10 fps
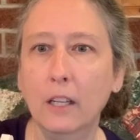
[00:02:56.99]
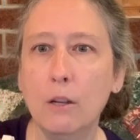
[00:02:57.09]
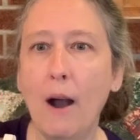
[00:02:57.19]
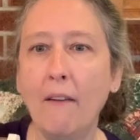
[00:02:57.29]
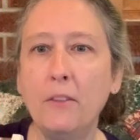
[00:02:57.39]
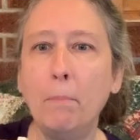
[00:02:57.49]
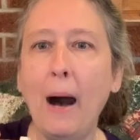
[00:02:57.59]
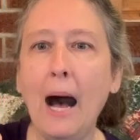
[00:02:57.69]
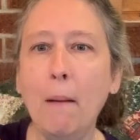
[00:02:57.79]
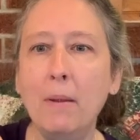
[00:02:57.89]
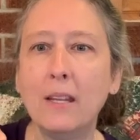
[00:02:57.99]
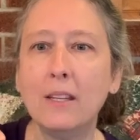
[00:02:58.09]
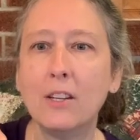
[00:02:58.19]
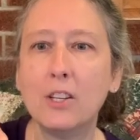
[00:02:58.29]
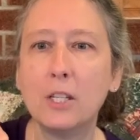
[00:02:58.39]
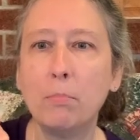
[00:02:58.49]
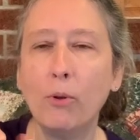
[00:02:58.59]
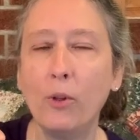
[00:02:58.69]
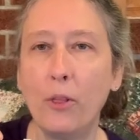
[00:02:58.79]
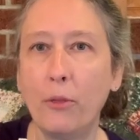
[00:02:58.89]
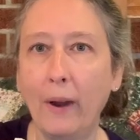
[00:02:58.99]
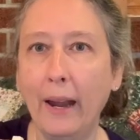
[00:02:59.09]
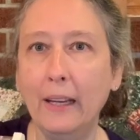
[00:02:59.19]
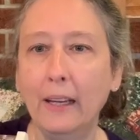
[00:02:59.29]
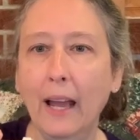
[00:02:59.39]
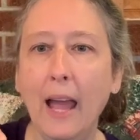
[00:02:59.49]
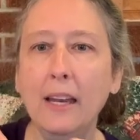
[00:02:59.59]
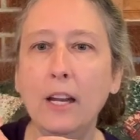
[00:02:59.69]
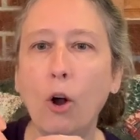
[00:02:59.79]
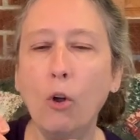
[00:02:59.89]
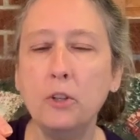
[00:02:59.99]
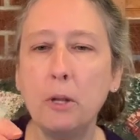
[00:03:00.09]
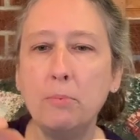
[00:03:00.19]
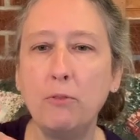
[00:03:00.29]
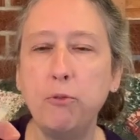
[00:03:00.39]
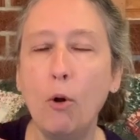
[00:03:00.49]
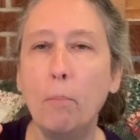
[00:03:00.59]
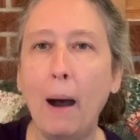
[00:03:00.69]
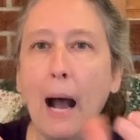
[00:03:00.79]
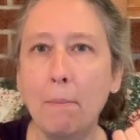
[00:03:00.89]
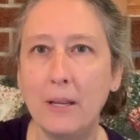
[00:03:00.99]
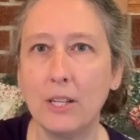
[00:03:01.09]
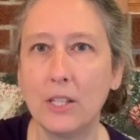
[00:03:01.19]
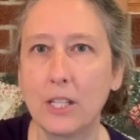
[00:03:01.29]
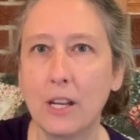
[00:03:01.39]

You have the bobbin spool of thread, and it holds up to 4 bobbins.